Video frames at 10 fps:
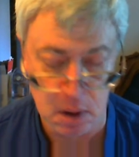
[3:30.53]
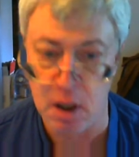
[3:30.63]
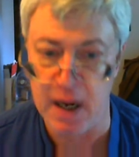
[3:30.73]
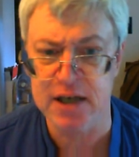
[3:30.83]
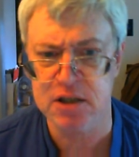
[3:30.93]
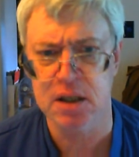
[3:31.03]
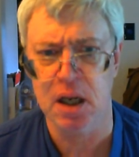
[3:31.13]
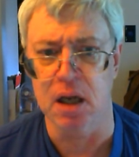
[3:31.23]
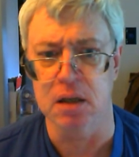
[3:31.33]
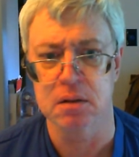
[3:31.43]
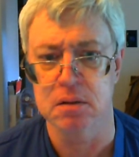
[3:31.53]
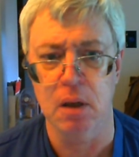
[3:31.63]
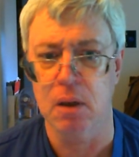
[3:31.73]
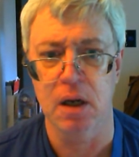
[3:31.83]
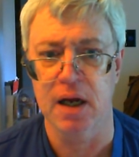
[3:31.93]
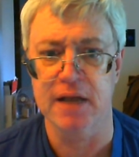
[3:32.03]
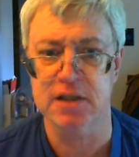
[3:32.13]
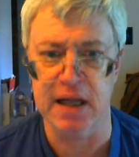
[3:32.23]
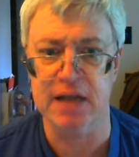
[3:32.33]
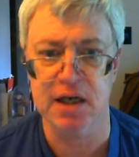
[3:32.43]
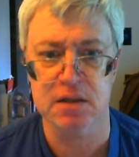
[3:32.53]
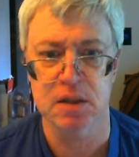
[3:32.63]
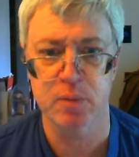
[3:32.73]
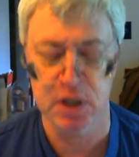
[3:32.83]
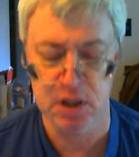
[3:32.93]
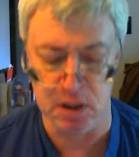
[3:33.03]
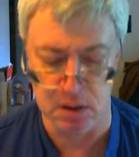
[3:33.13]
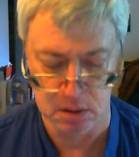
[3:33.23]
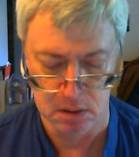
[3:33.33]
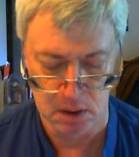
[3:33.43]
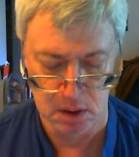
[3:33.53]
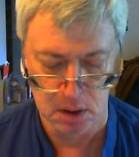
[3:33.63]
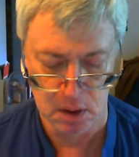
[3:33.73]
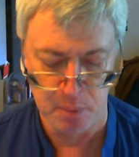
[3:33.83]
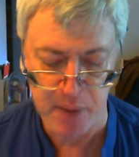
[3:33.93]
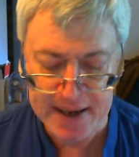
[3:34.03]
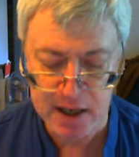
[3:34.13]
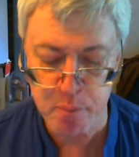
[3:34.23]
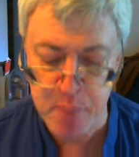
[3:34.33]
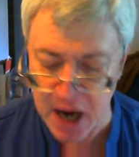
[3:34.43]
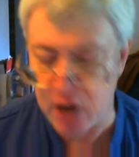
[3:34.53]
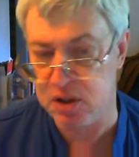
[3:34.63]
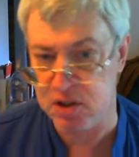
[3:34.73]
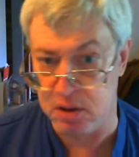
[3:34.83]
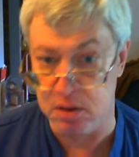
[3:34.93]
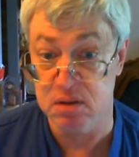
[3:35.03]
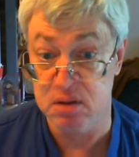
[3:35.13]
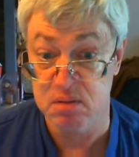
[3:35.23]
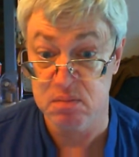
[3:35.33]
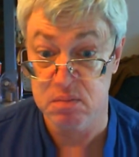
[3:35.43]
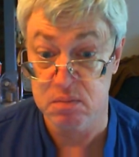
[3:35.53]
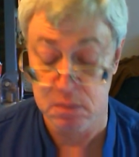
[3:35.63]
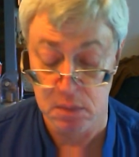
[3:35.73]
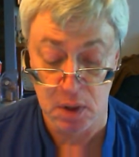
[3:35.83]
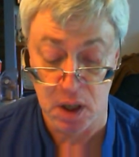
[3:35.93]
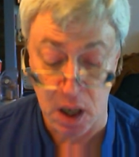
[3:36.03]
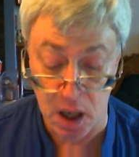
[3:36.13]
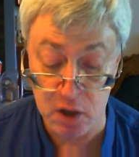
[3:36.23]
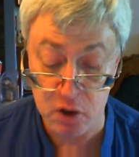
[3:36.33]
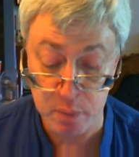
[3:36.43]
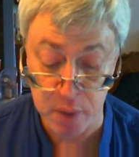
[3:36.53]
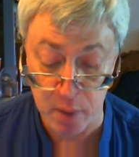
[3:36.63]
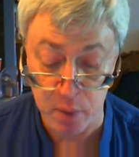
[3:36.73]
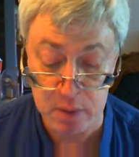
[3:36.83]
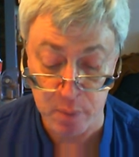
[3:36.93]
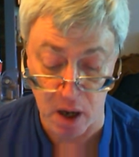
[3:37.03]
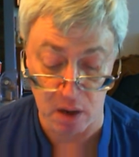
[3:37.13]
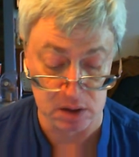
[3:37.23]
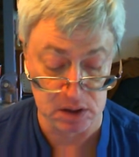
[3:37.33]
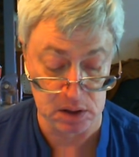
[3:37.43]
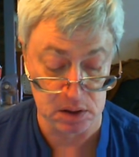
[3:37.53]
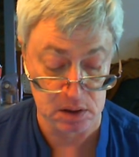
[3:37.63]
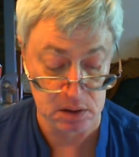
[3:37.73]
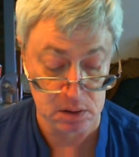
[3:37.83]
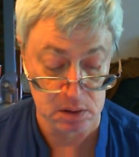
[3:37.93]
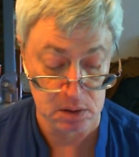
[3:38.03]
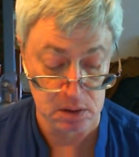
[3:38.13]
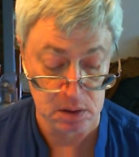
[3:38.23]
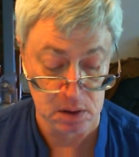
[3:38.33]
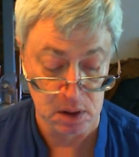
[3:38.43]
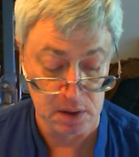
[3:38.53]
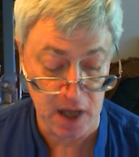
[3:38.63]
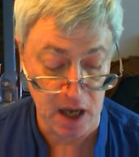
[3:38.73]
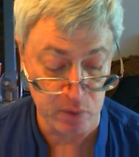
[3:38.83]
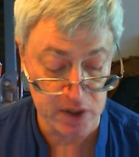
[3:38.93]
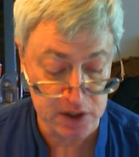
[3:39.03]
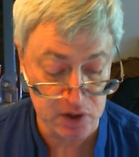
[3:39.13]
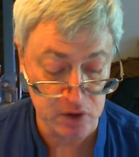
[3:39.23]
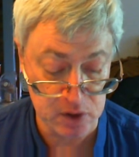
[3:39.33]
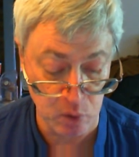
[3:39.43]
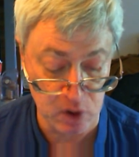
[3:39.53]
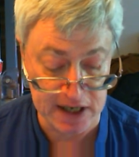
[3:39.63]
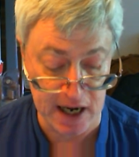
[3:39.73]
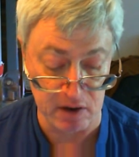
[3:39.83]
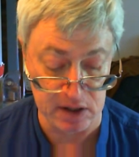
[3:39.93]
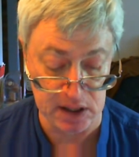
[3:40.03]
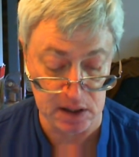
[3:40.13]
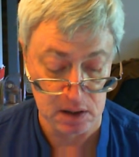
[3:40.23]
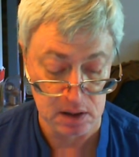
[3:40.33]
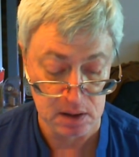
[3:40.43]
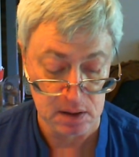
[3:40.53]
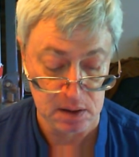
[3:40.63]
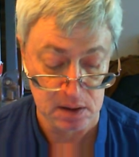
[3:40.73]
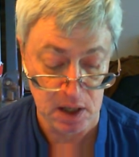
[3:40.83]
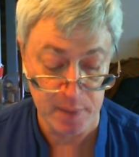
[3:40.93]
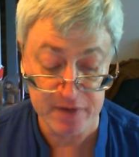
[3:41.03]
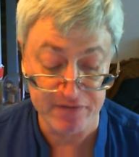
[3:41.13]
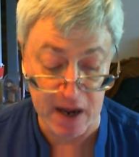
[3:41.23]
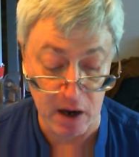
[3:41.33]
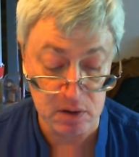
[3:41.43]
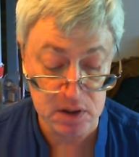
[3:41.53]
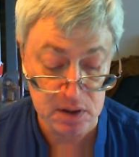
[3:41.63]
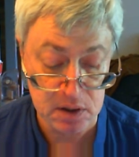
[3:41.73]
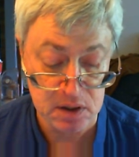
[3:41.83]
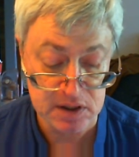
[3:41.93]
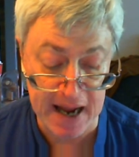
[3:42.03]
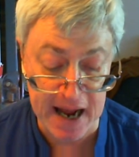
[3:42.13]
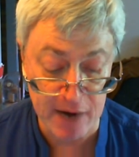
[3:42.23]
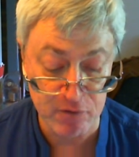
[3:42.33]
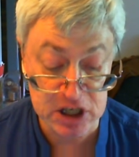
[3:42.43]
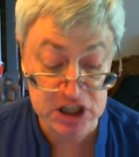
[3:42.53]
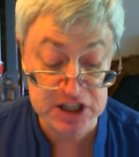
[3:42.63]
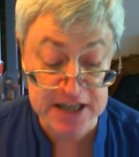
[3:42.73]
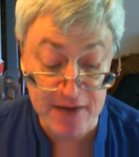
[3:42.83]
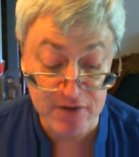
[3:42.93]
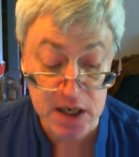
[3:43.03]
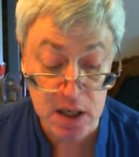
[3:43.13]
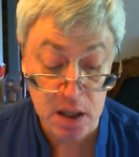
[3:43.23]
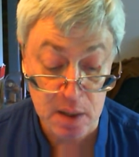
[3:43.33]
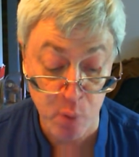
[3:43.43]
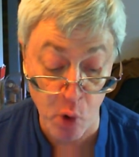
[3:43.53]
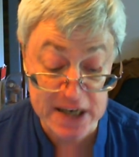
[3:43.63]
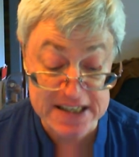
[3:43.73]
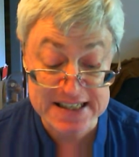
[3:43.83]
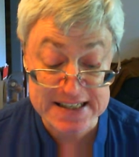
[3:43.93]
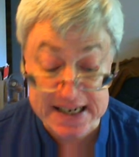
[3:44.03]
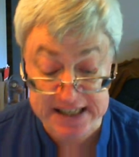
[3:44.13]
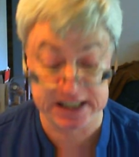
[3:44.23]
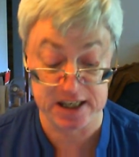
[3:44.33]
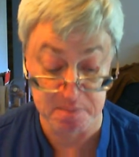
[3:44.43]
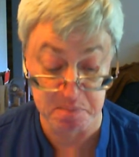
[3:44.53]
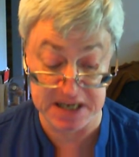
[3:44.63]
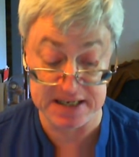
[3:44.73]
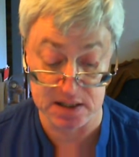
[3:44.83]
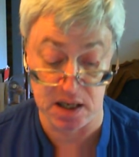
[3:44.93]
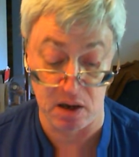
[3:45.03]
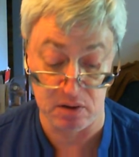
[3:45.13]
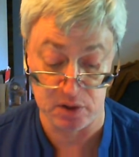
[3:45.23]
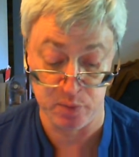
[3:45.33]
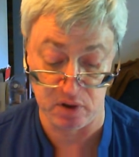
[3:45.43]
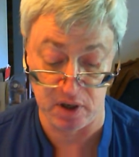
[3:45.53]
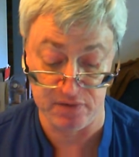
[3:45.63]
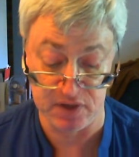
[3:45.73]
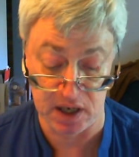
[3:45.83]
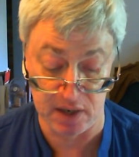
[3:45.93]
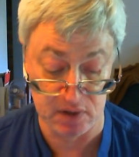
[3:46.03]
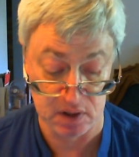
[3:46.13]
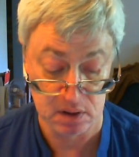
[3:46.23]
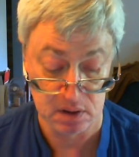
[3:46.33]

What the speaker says: Actually not. No, that's actually pretty good. By comparison, other public policies that reduce mortality have been found to average $7.6 million per life saved.